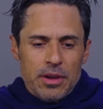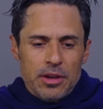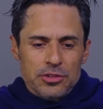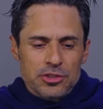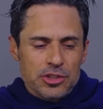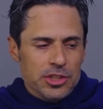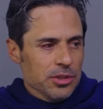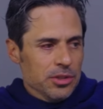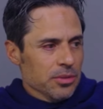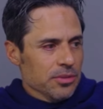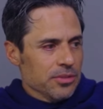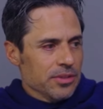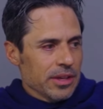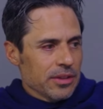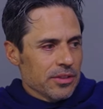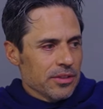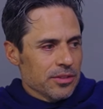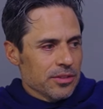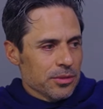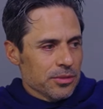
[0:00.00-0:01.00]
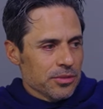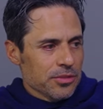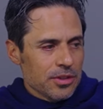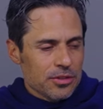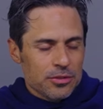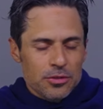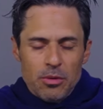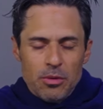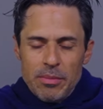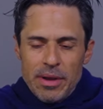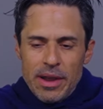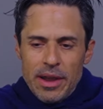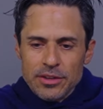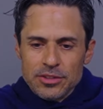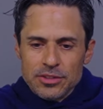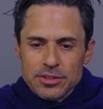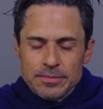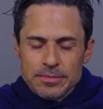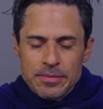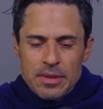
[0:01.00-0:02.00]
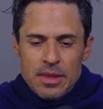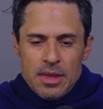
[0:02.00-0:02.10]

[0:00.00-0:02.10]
Shields, like this little 6-hole match,